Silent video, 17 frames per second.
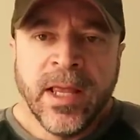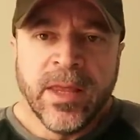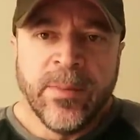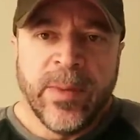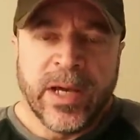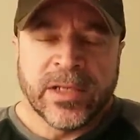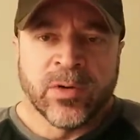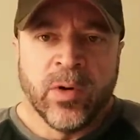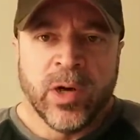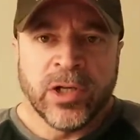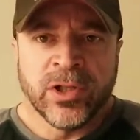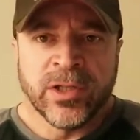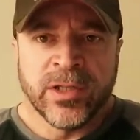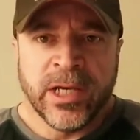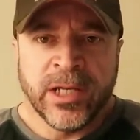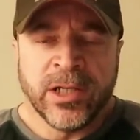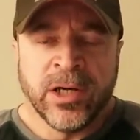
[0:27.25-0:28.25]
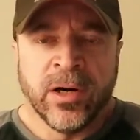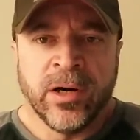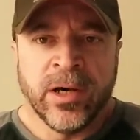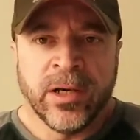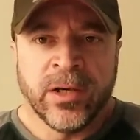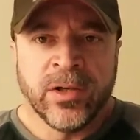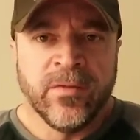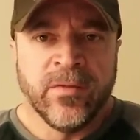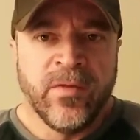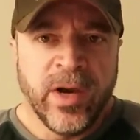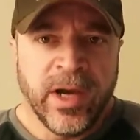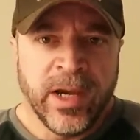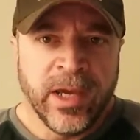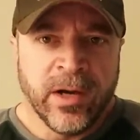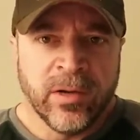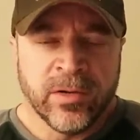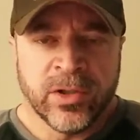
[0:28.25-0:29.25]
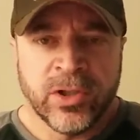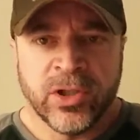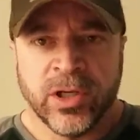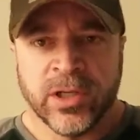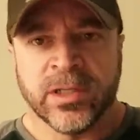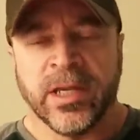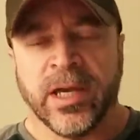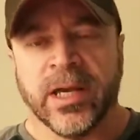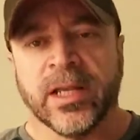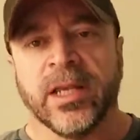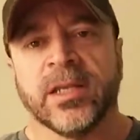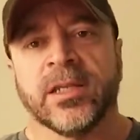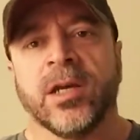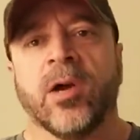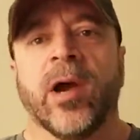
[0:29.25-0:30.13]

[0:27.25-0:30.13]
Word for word: The best questions I turn into videos just like this.